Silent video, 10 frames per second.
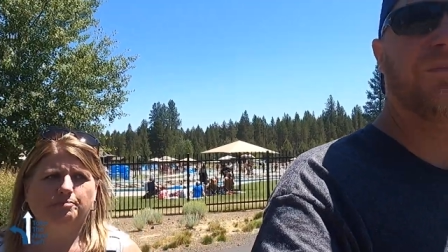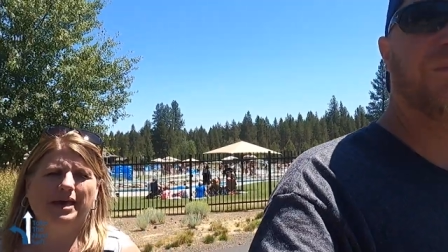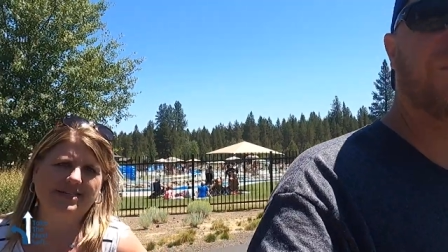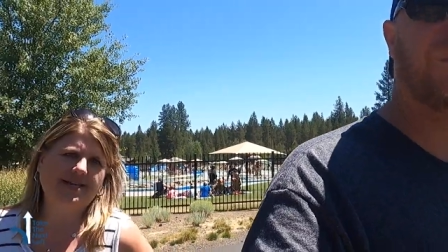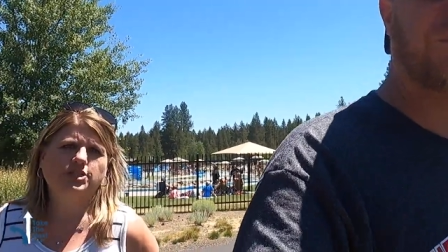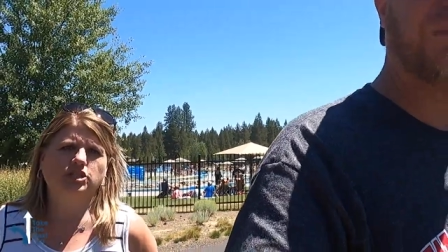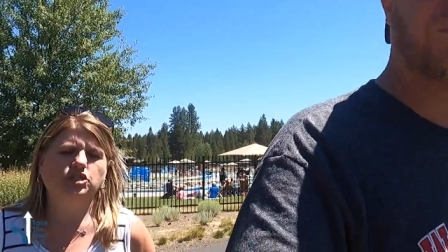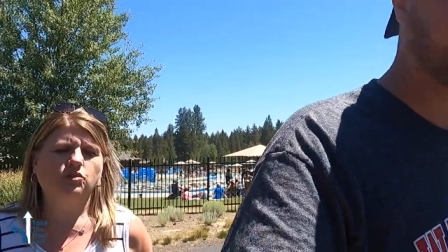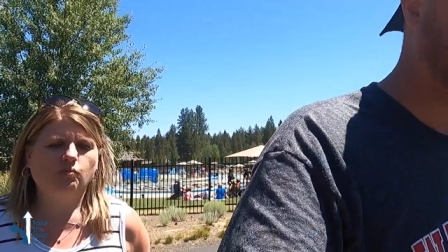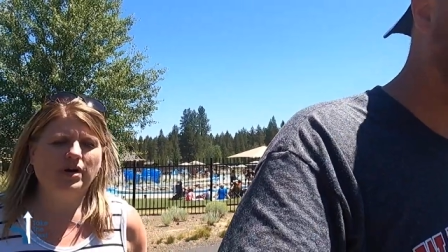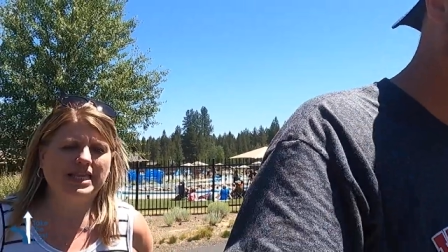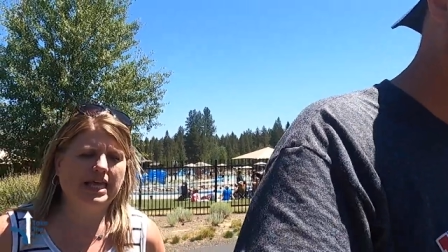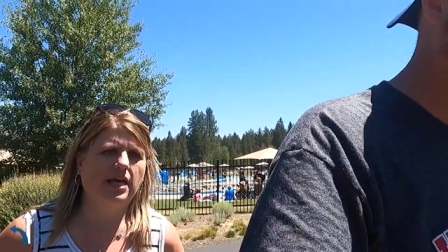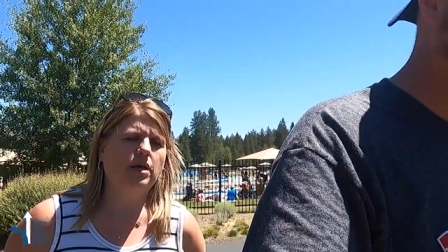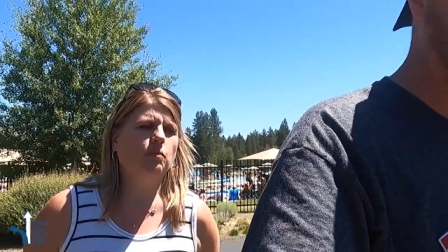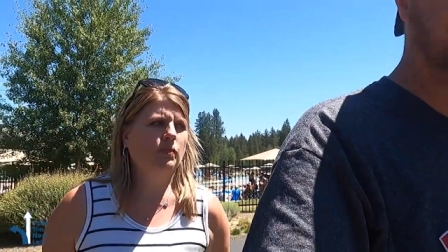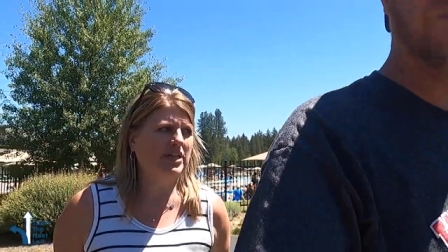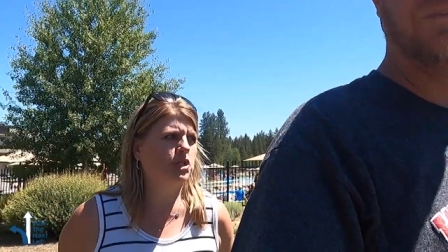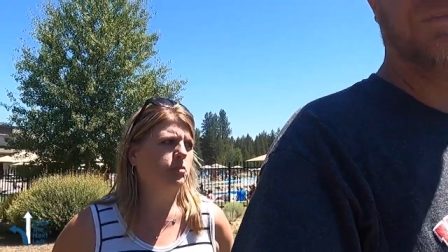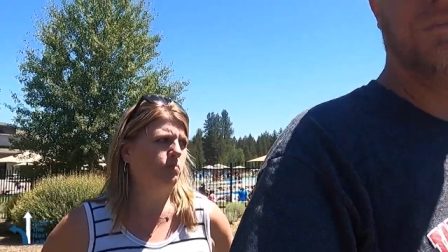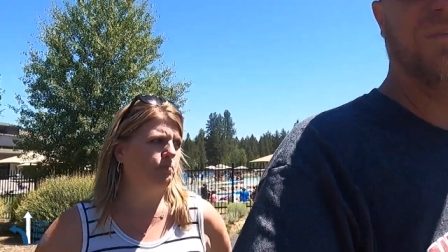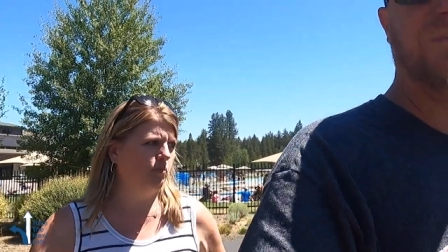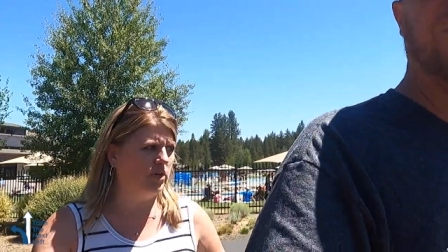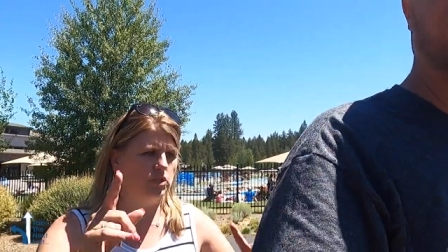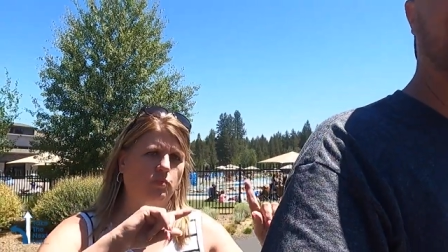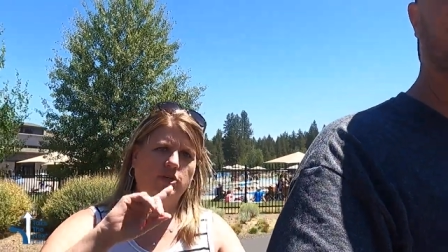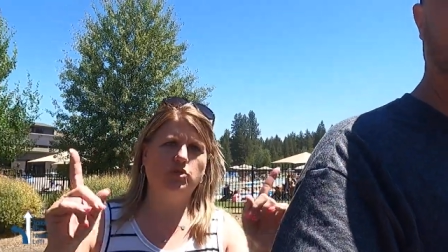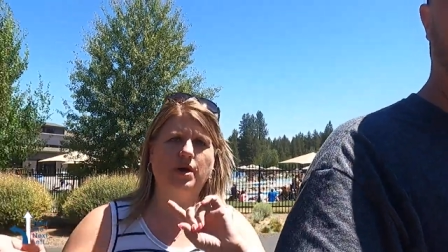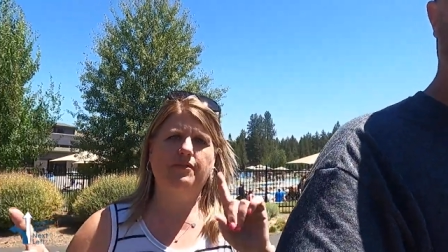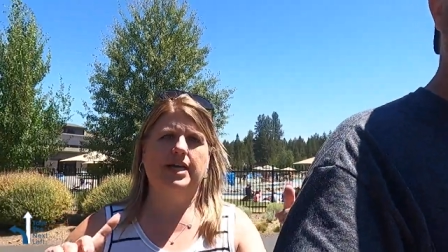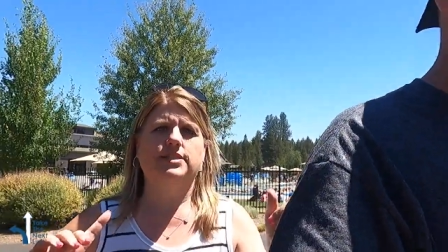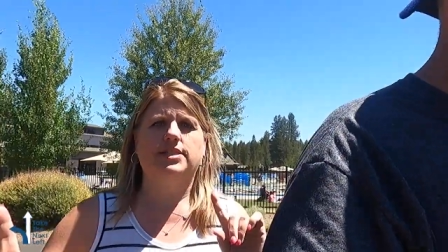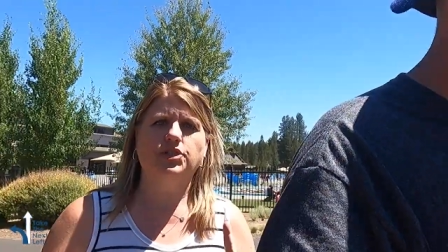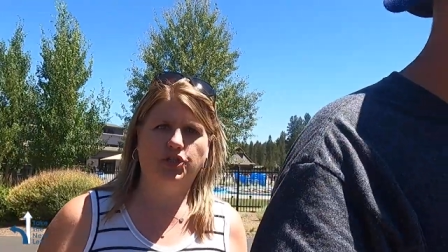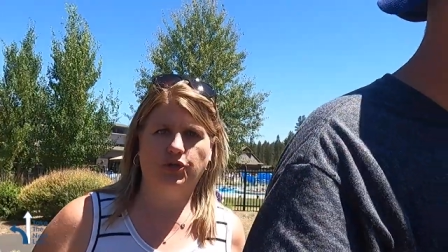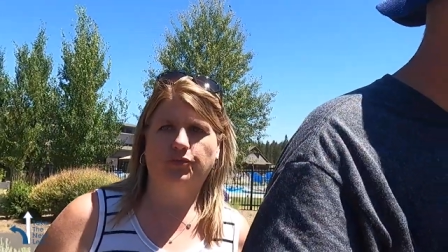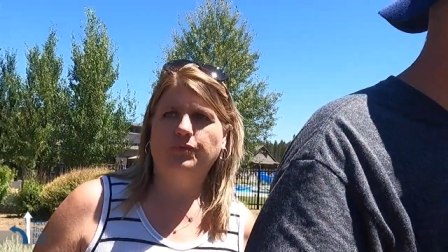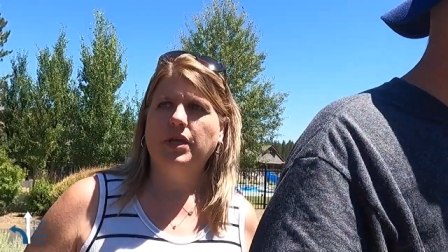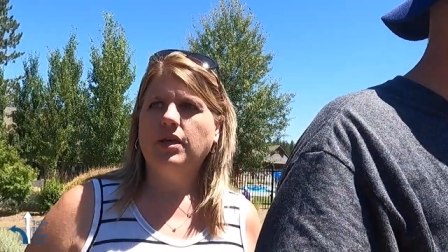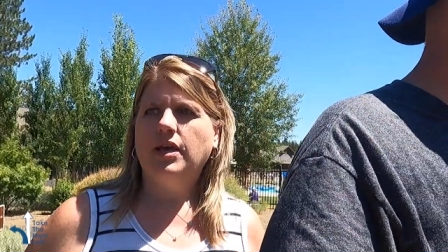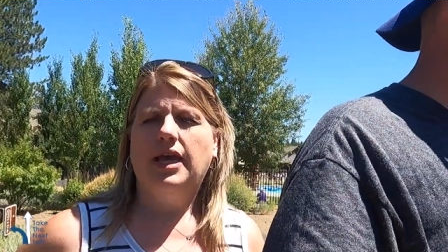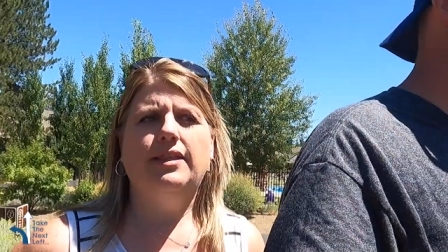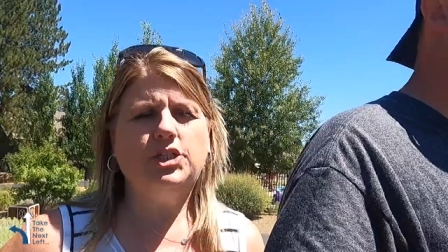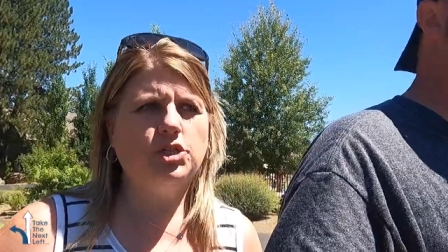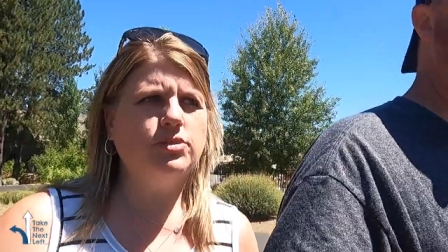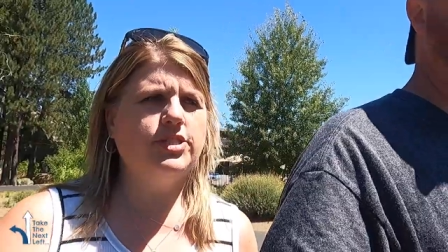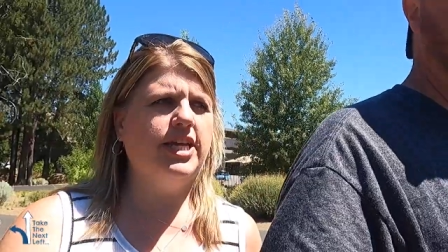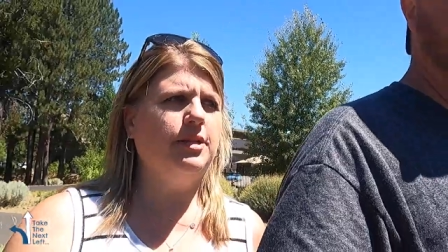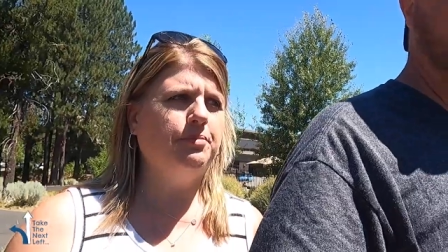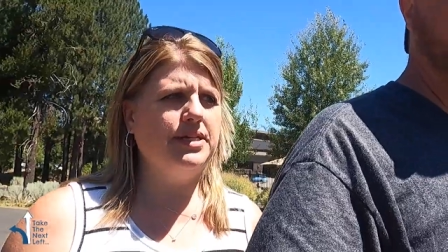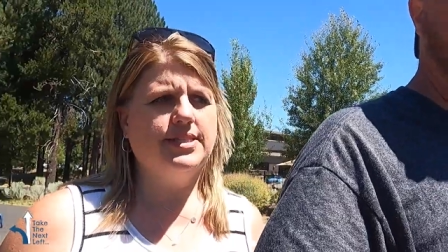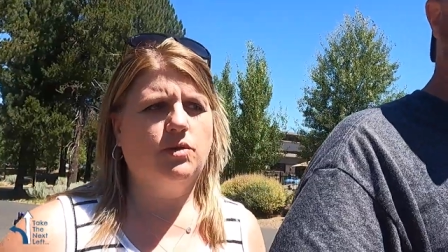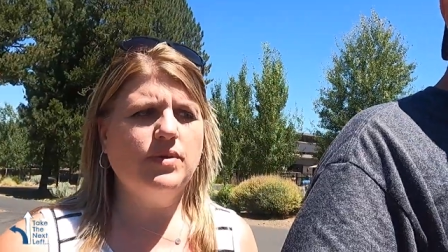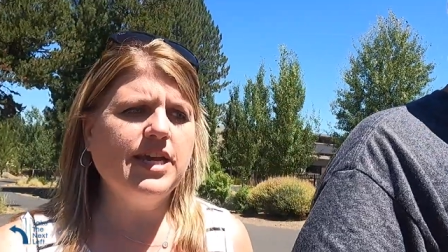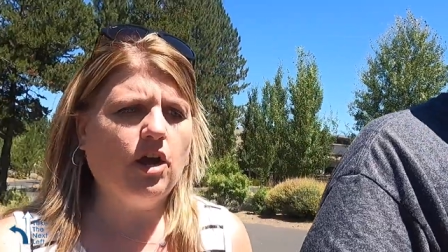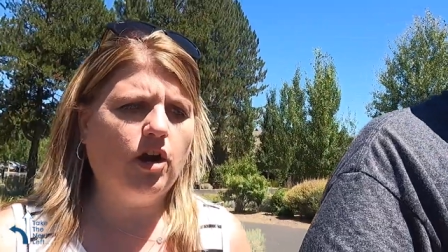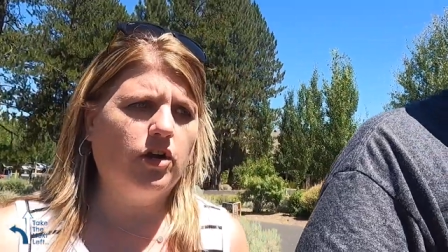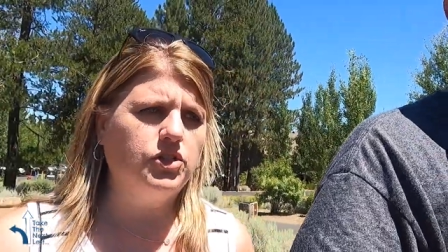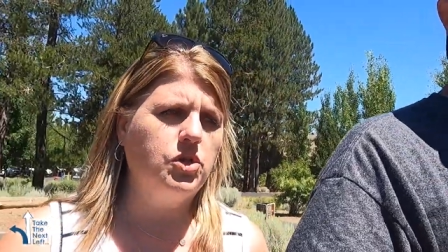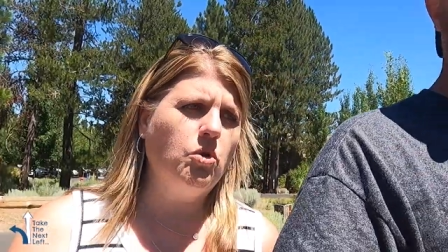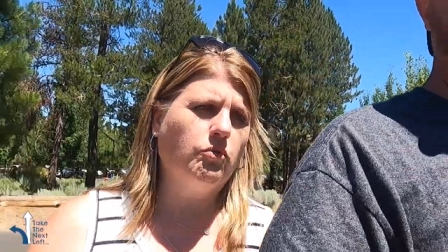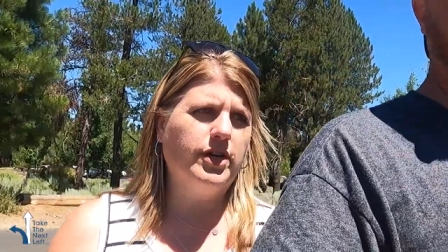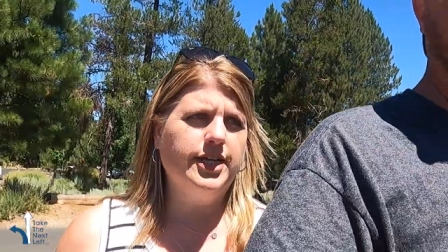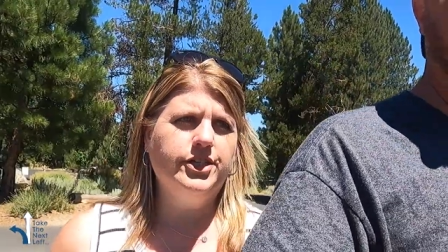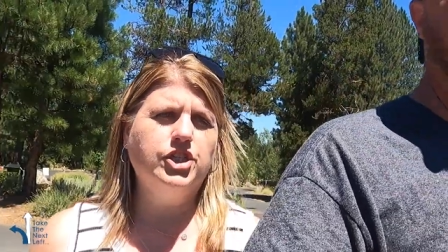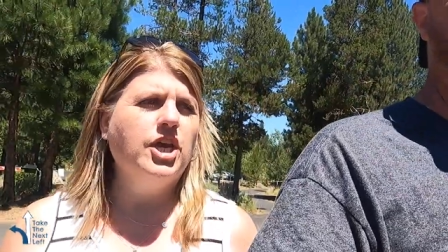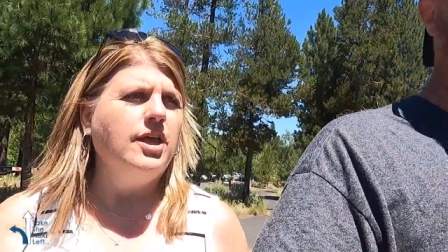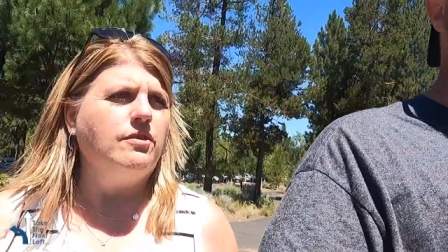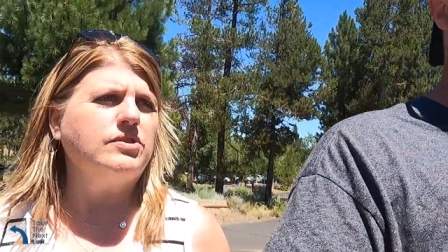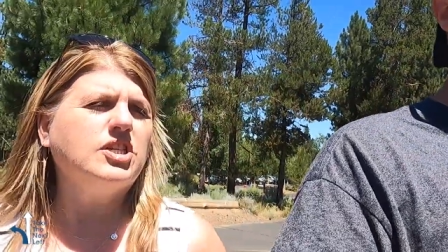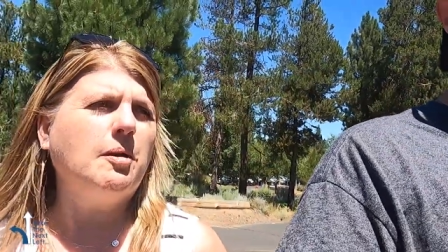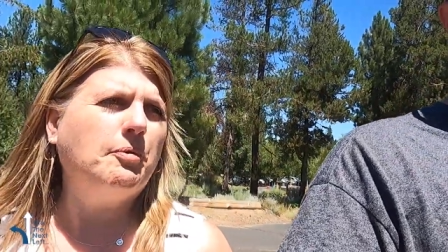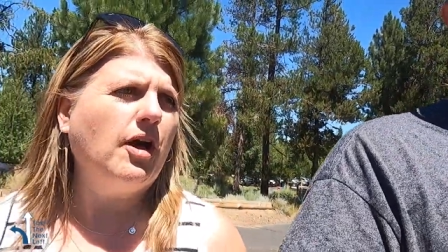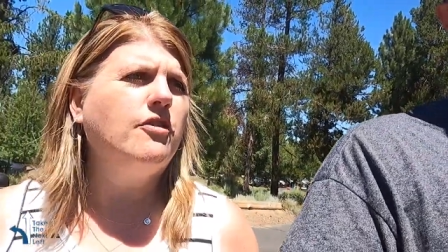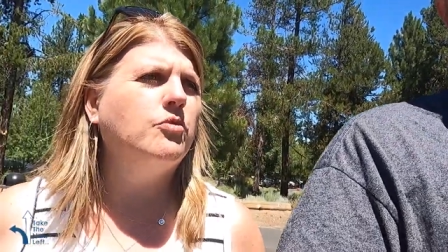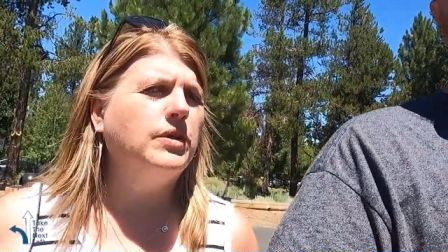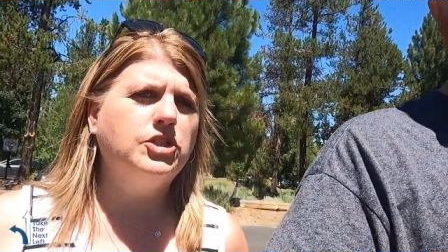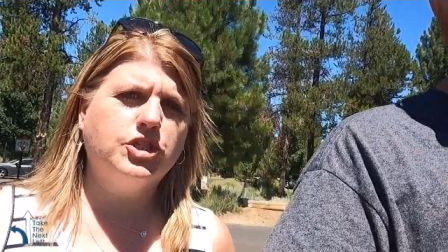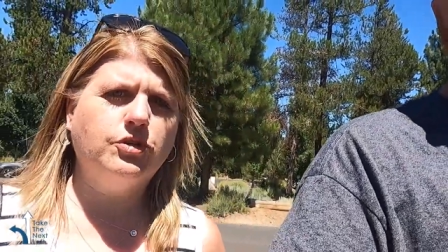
pay attention to which one you have access to. Unless you stay at a place like we are, Stoneridge. There's a couple other ones